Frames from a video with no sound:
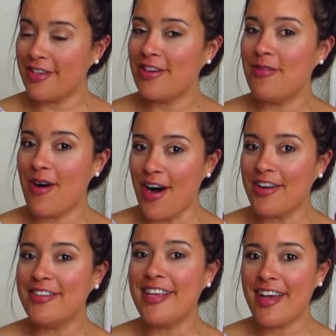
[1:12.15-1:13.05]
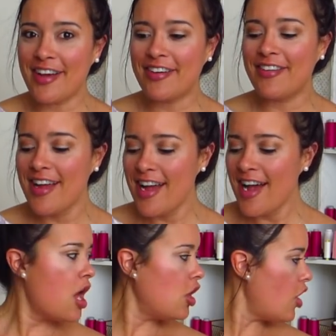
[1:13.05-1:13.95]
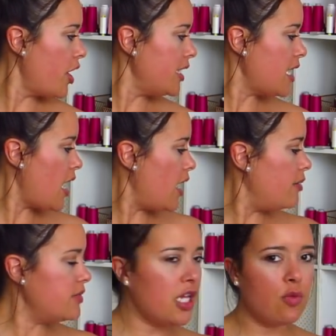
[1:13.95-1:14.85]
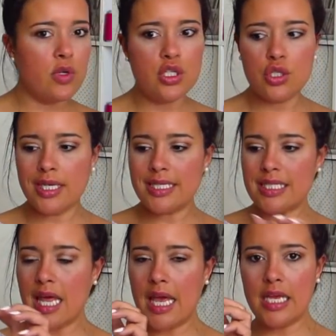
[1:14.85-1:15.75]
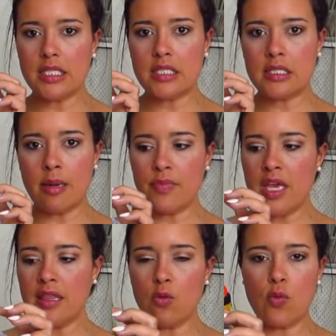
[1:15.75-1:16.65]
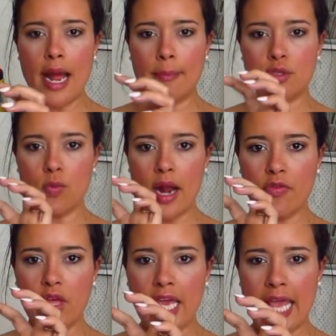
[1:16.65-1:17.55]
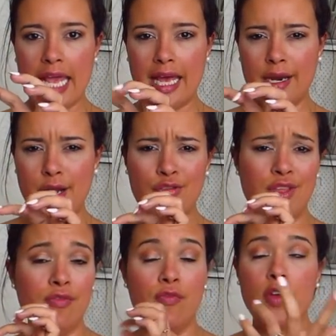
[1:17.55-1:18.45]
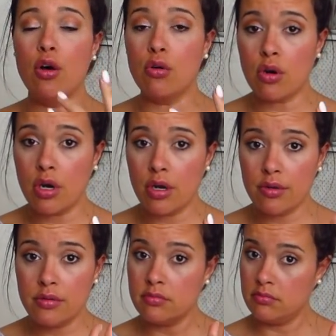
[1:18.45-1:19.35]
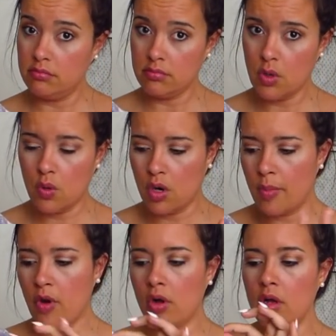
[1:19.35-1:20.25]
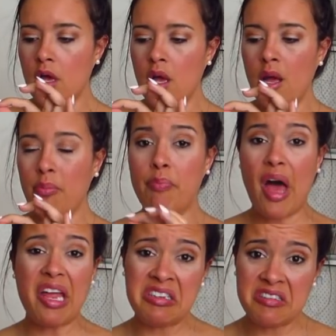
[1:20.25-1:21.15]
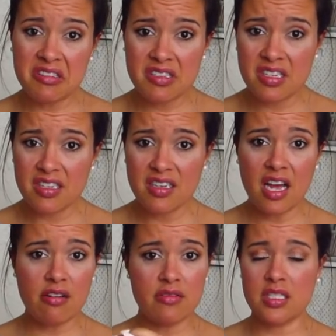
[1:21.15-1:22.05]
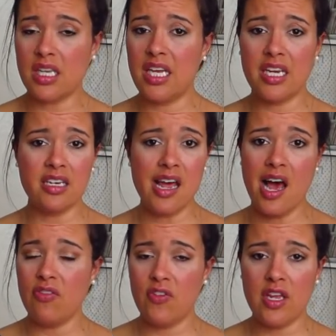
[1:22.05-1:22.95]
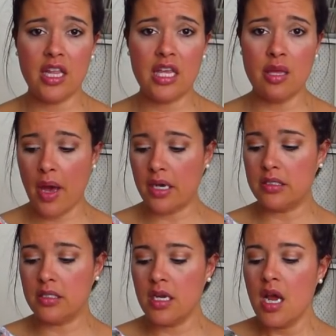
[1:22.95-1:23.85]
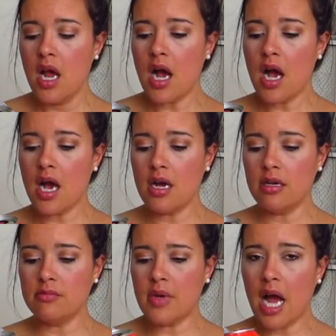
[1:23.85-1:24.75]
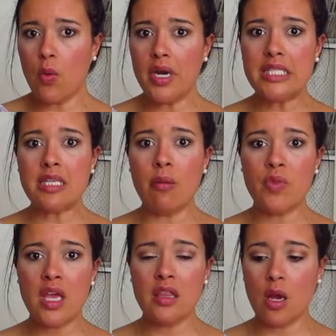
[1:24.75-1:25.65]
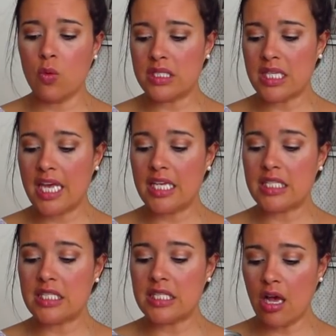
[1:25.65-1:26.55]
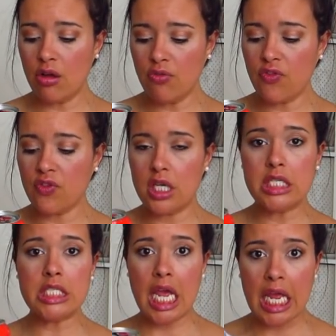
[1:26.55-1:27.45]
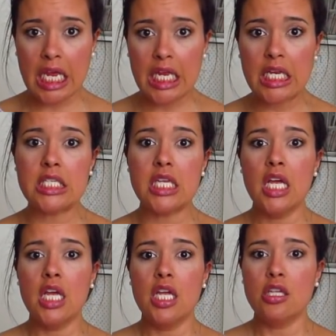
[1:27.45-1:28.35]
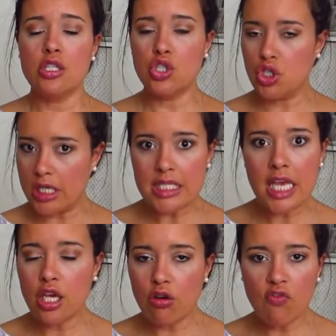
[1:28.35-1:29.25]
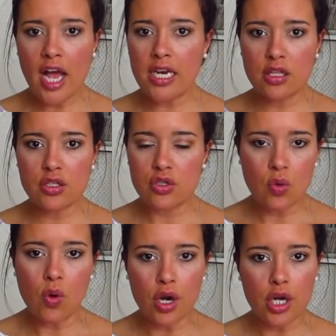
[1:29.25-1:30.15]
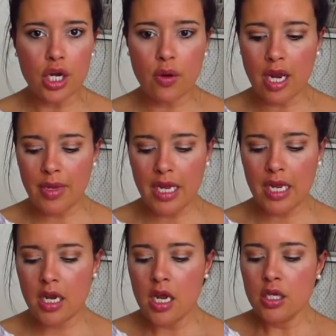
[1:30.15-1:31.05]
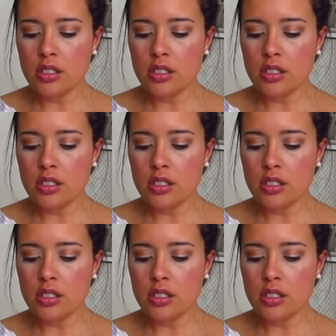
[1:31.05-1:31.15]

You all know. A lot of times it was just like something that wrapped around the can and then velcroed. Horrible. Buttoned. I was like not feeling the button. Um, I wanted something that was like self-contained, just like you'd find in the store. You know what I mean?